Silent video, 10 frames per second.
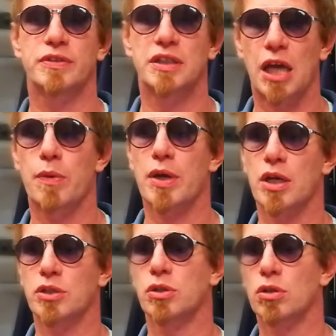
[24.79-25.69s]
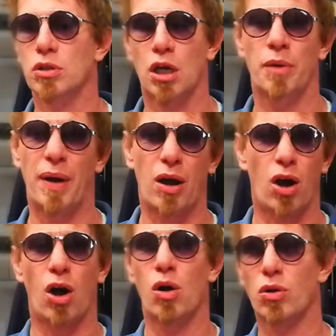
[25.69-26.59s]
Today we're going to talk about a
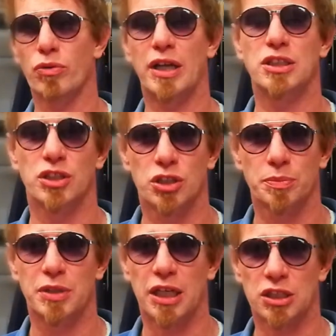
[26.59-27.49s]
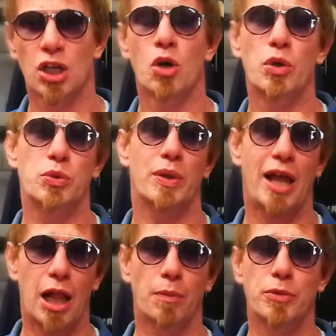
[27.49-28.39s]
whole range of subjects which will
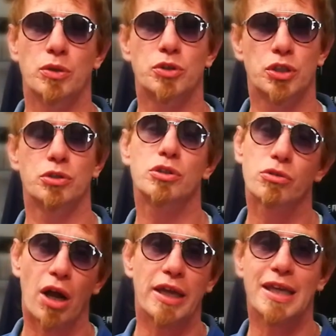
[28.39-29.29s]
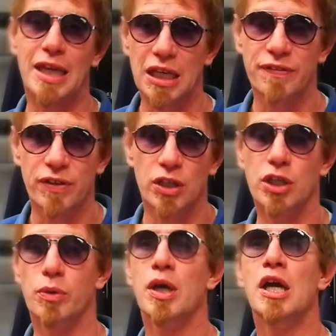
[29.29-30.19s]
help you choose the right gi for you.